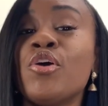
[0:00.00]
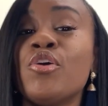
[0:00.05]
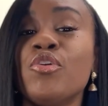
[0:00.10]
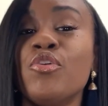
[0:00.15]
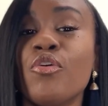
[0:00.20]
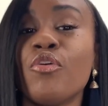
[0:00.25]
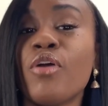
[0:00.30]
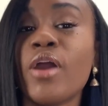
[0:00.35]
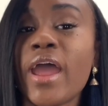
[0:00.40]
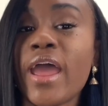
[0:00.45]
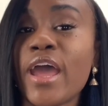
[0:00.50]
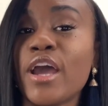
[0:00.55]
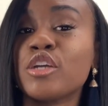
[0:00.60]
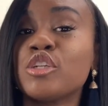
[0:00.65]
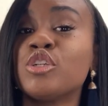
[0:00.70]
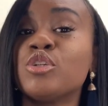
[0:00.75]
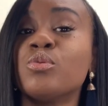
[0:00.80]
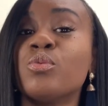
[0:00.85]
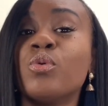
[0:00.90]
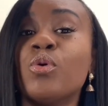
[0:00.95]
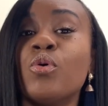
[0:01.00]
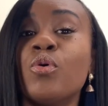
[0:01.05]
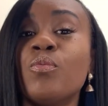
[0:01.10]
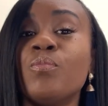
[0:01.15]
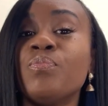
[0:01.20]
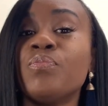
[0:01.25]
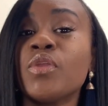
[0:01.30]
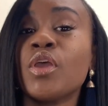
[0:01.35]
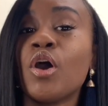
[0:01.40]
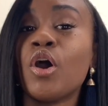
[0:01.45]
your
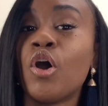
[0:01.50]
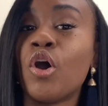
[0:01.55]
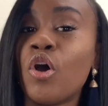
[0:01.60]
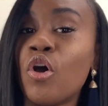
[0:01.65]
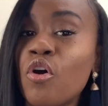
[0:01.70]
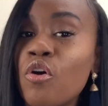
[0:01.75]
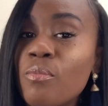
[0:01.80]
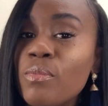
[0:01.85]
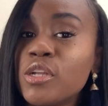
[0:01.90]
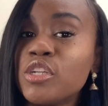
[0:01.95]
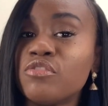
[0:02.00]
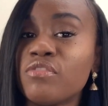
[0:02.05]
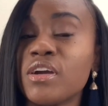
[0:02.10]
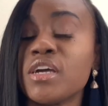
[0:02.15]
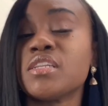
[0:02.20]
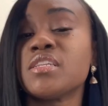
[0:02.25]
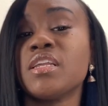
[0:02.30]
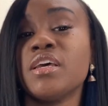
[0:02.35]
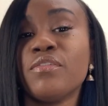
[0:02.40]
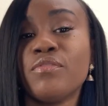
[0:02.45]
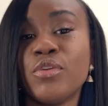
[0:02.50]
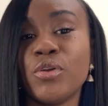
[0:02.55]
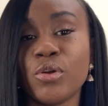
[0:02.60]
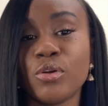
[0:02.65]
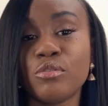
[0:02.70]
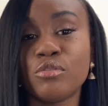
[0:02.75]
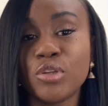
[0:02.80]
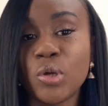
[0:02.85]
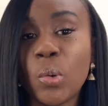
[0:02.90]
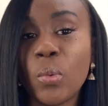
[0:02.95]
actual home address if you're
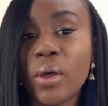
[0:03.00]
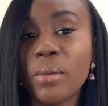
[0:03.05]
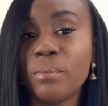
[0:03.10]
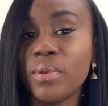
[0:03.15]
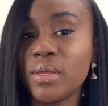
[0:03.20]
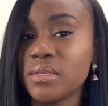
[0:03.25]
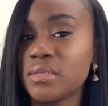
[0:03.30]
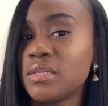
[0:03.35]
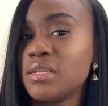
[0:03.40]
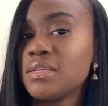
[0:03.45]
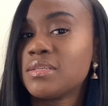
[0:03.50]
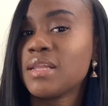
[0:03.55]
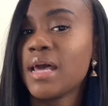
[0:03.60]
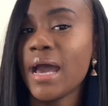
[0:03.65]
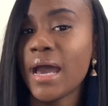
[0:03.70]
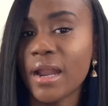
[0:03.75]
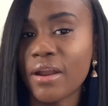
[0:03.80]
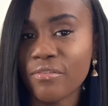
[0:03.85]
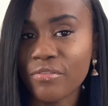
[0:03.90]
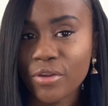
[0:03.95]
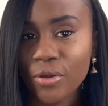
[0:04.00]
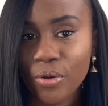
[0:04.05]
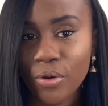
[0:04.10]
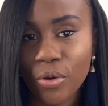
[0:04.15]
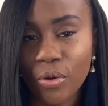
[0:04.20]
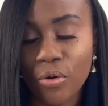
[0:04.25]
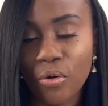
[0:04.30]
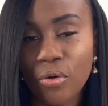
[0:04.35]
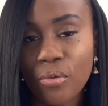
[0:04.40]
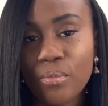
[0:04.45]
doing business out of your
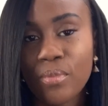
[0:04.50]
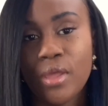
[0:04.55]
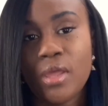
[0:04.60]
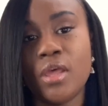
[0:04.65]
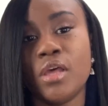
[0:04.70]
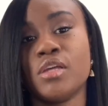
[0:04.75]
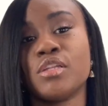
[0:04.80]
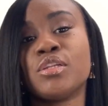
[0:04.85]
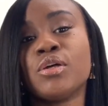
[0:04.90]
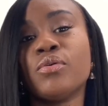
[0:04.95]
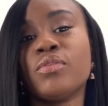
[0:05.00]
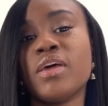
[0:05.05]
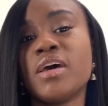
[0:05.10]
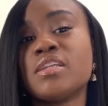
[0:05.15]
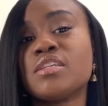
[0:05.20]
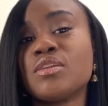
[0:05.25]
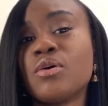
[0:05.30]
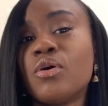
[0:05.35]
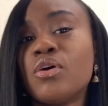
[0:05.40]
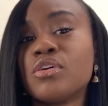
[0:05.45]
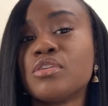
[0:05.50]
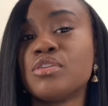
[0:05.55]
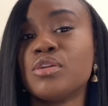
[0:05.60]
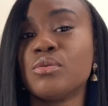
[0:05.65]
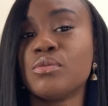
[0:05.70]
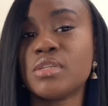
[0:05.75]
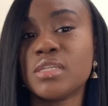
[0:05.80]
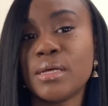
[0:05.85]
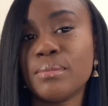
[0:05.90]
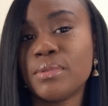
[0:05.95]
home. So that's
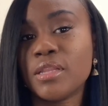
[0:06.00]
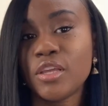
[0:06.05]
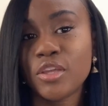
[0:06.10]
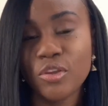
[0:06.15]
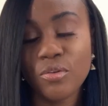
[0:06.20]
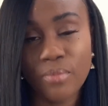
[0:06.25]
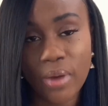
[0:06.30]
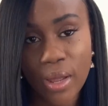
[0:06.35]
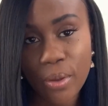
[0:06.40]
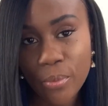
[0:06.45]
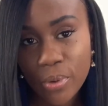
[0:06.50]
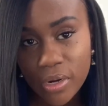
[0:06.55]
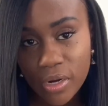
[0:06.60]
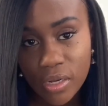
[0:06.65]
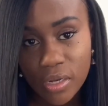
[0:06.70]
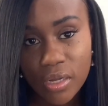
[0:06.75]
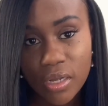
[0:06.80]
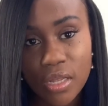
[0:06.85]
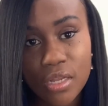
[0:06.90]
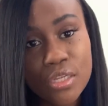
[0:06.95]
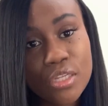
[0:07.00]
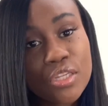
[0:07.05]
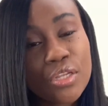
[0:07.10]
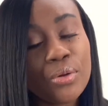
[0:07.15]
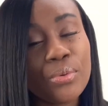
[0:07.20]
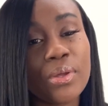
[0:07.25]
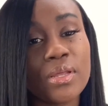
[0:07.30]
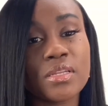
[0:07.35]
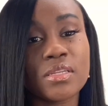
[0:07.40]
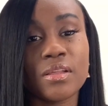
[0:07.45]
also something you might want to look
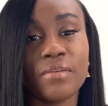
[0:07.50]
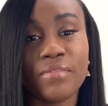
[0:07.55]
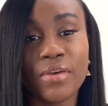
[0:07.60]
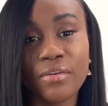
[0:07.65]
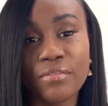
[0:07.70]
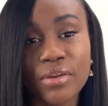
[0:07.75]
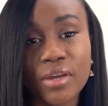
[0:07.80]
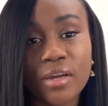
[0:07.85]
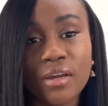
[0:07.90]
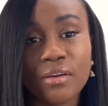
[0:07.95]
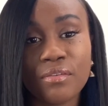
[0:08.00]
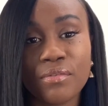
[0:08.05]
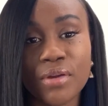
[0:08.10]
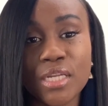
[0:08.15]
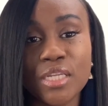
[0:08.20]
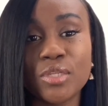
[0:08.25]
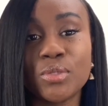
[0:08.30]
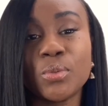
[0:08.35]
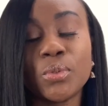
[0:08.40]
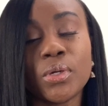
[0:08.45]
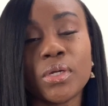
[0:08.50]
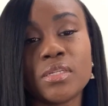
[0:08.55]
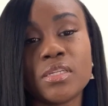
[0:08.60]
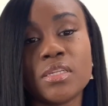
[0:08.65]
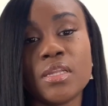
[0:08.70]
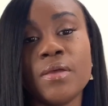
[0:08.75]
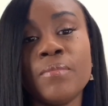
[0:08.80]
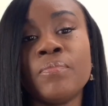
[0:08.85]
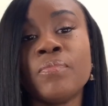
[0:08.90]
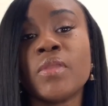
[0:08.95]
into. It's a very good resource,
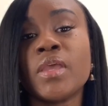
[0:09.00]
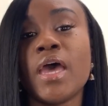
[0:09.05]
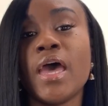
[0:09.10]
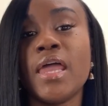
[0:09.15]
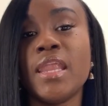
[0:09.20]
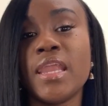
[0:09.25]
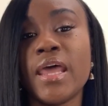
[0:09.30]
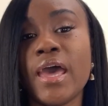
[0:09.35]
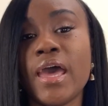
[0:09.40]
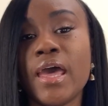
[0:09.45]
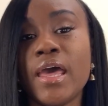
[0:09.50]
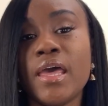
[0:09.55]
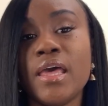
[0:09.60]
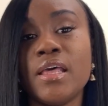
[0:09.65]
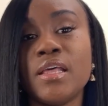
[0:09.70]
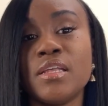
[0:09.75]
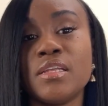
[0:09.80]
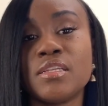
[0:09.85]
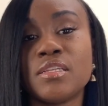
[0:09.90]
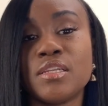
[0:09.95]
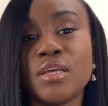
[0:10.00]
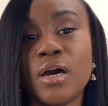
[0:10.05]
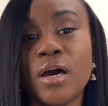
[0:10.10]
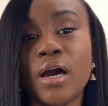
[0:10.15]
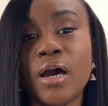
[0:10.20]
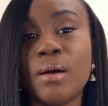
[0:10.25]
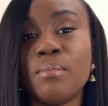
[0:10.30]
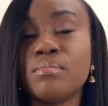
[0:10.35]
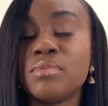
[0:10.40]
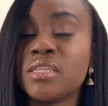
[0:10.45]
and that is
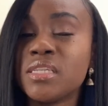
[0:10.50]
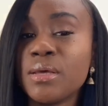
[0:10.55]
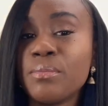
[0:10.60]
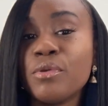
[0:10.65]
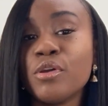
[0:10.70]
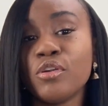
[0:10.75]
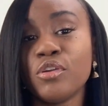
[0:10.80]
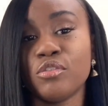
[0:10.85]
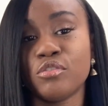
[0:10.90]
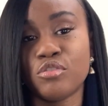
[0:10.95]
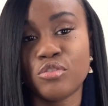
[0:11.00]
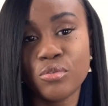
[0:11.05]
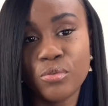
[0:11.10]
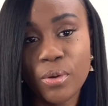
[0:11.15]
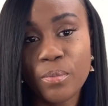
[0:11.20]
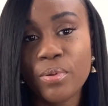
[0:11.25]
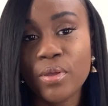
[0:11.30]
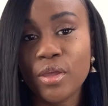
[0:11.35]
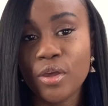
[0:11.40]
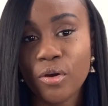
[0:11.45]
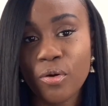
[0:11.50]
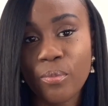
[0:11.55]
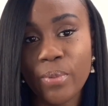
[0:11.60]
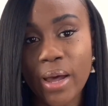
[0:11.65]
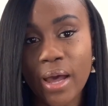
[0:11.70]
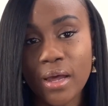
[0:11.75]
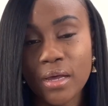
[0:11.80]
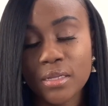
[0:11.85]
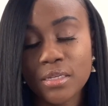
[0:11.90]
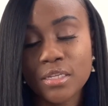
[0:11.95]
similar to a P.O.
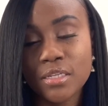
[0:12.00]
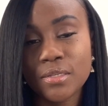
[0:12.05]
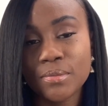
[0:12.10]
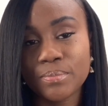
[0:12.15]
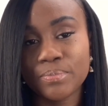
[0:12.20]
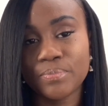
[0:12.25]
box.